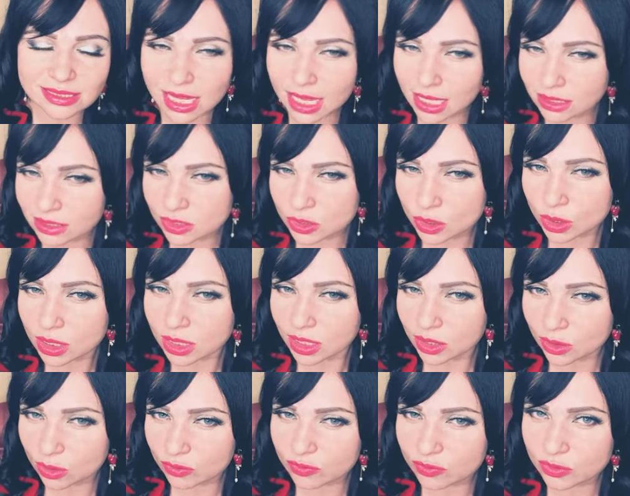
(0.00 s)
extra
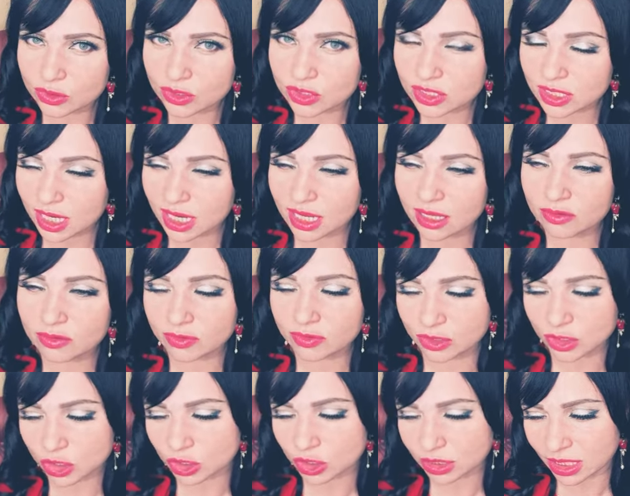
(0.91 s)
care of herself
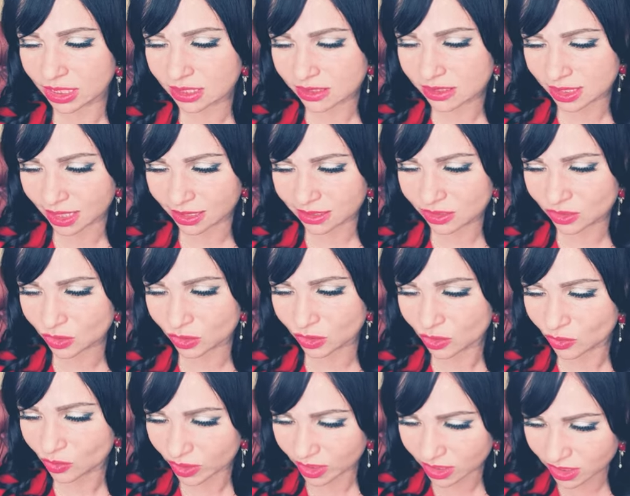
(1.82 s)
and she takes extra
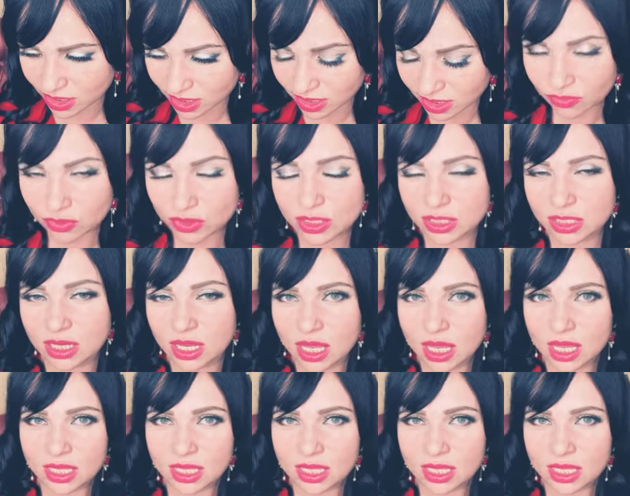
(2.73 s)
creativity